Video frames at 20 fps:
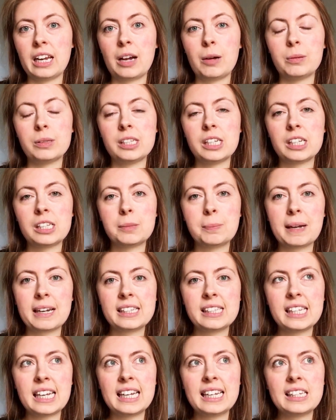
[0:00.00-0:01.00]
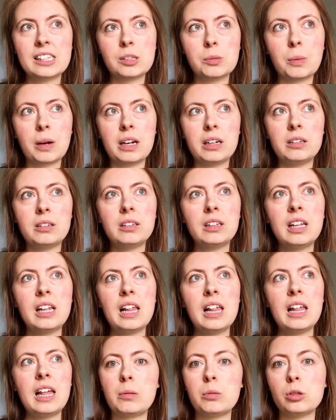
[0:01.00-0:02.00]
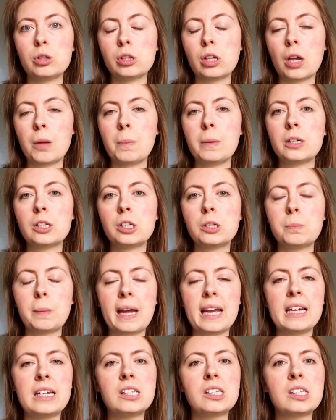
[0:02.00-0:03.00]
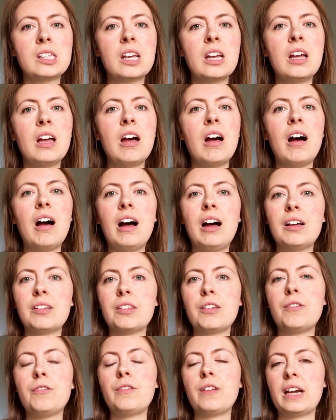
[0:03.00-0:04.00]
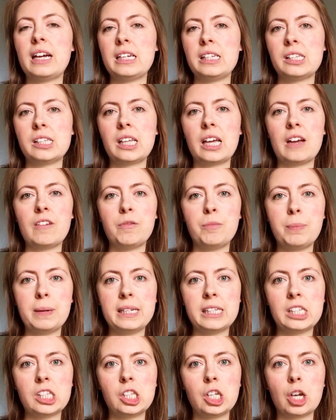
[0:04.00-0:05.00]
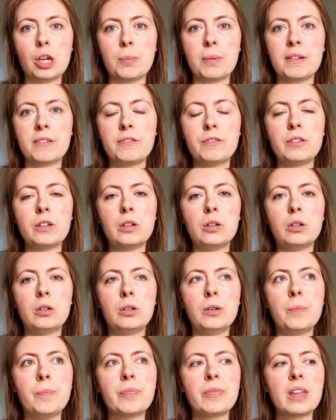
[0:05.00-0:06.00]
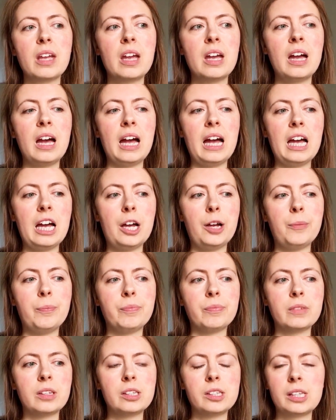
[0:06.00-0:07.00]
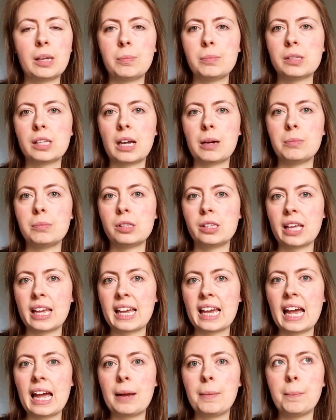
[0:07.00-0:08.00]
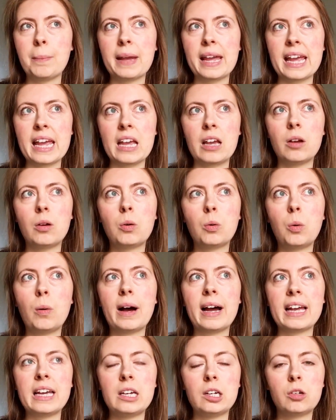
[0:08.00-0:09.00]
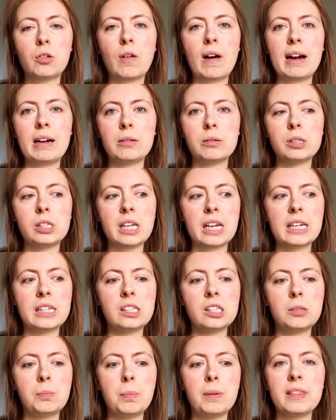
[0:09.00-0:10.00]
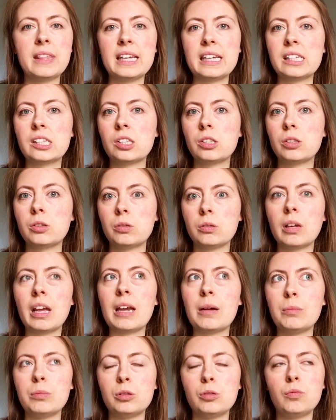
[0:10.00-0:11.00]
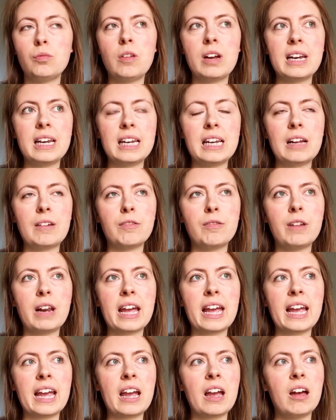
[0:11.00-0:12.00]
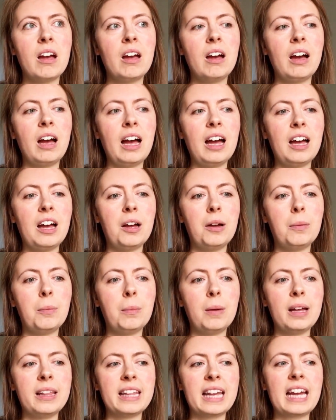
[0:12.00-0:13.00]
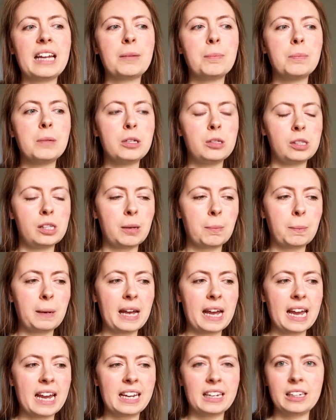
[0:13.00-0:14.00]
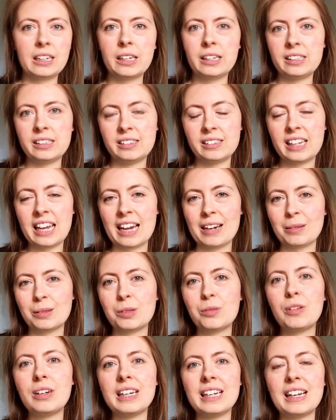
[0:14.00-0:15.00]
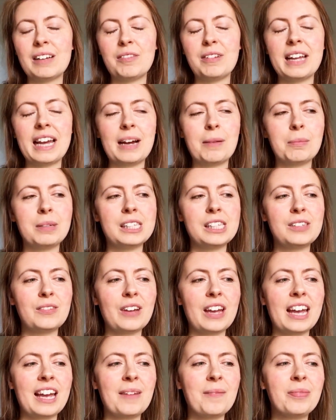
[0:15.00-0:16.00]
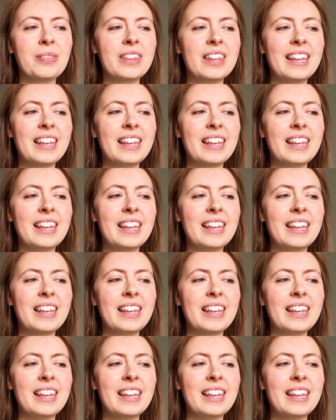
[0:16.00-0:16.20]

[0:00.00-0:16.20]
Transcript: than I was expecting as well. There was so much space. Other fairs that I've been to before, sometimes they can be quite crowded, but this, it was really lovely, and had music playing, and yeah, it was a really lovely atmosphere.